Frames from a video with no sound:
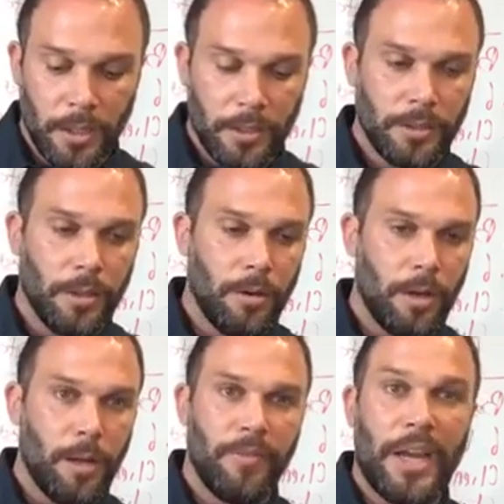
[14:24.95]

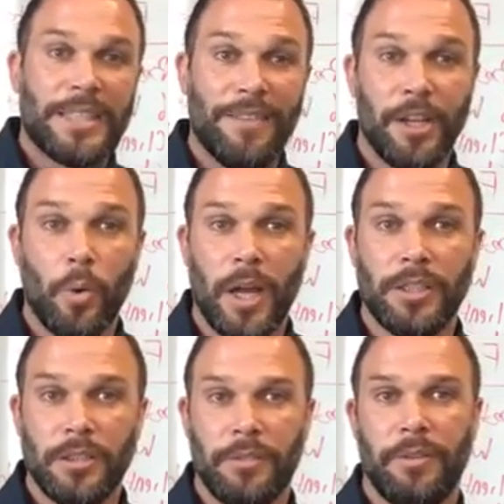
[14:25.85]
So if you guys have any
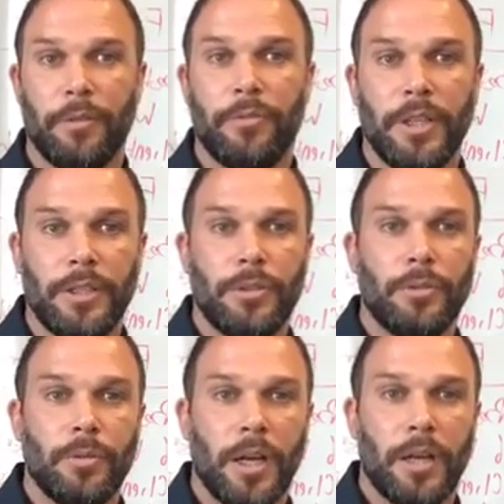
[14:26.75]
questions, feel free
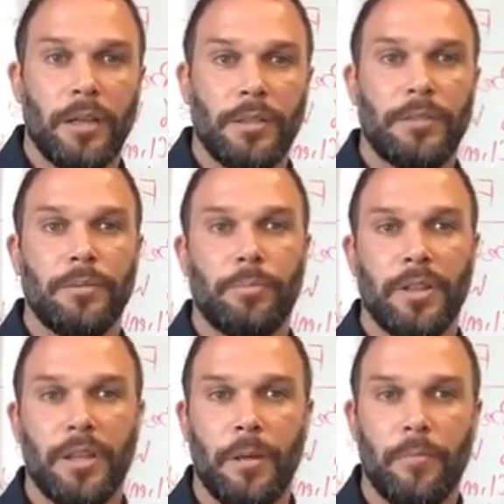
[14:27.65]
to
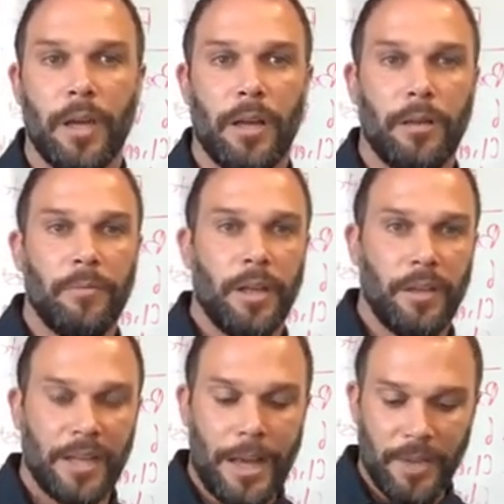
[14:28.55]
put them in
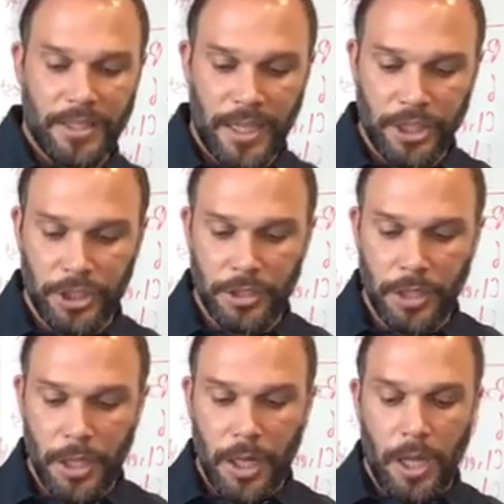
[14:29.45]
the comments section.